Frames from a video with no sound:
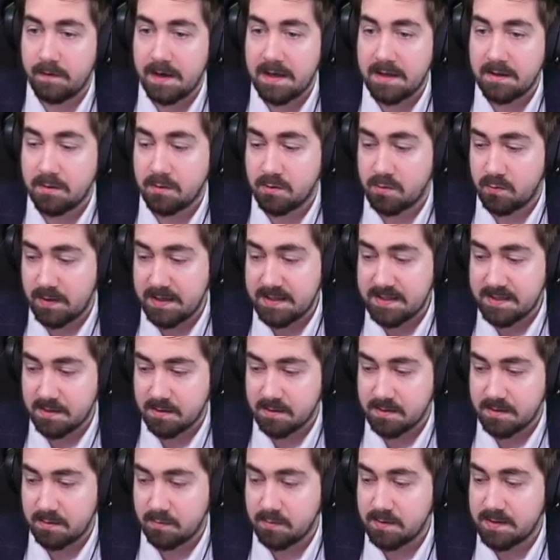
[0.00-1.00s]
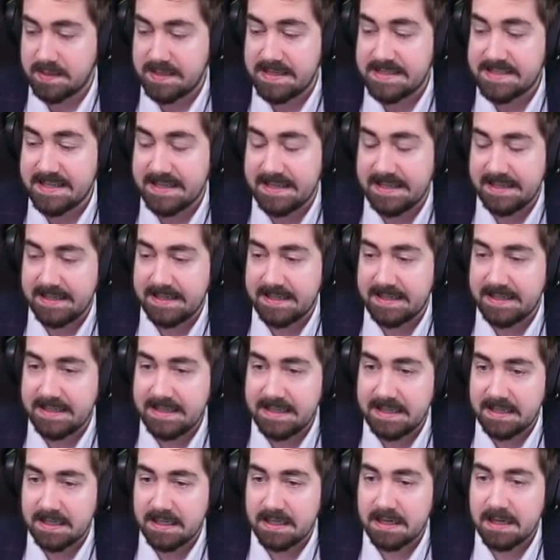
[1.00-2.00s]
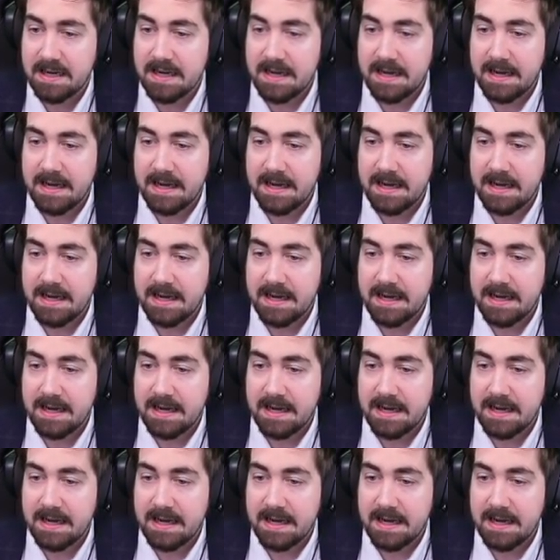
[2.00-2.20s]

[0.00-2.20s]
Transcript: Valdo's Rest because there were things I needed here